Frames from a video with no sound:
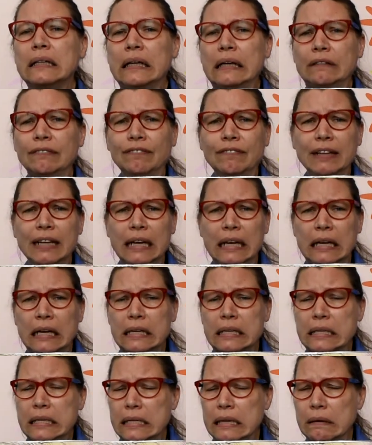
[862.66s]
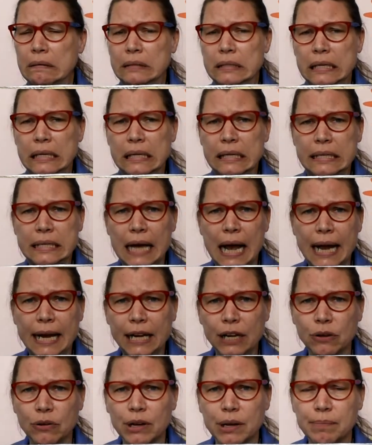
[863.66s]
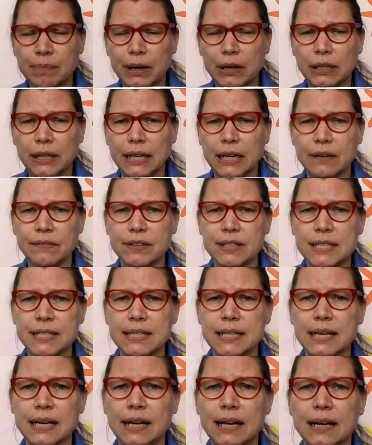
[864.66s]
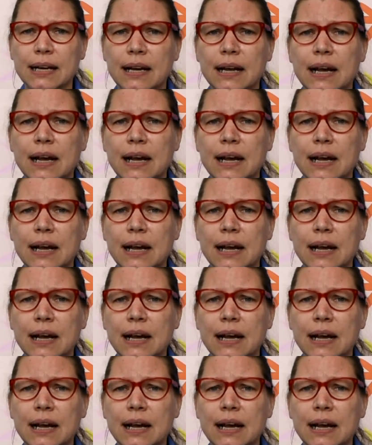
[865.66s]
A flea is so teeny tiny, you can barely even see it.